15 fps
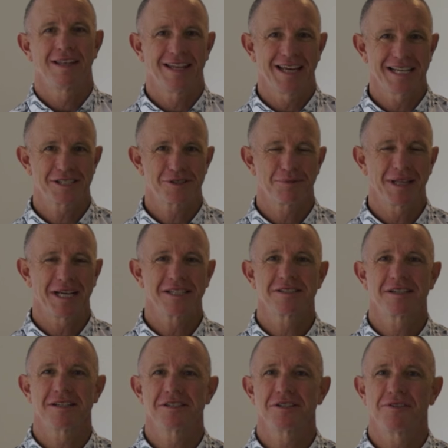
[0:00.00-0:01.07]
Lance from
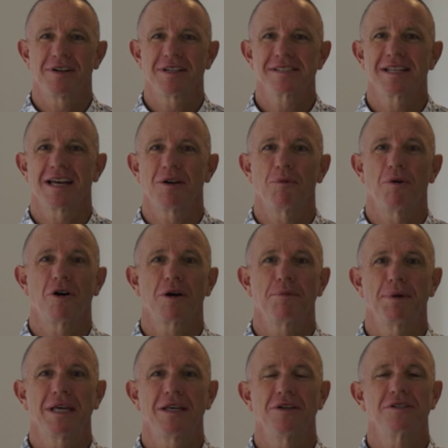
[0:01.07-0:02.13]
Lance Jensen Real Estate
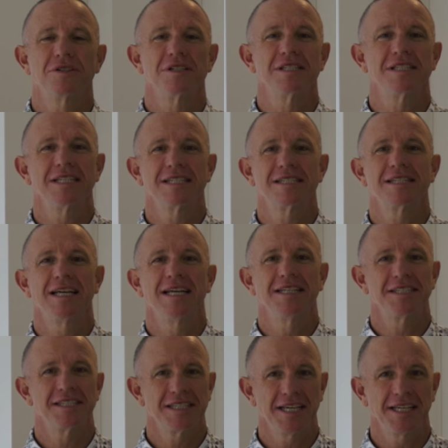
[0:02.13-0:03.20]
welcoming you to
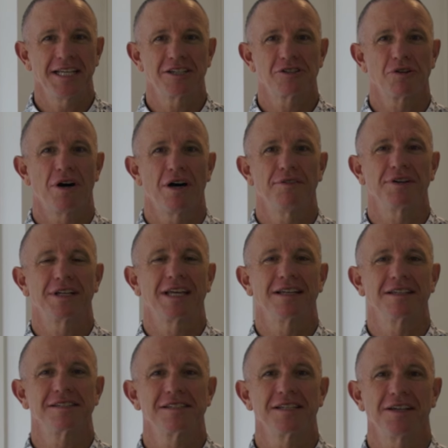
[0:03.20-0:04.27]
16 Scenic Drive at
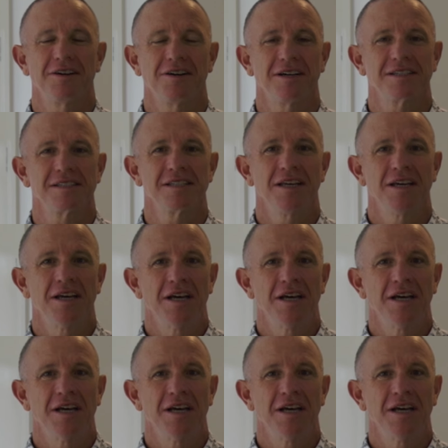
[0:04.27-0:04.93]
Gillieston Heights.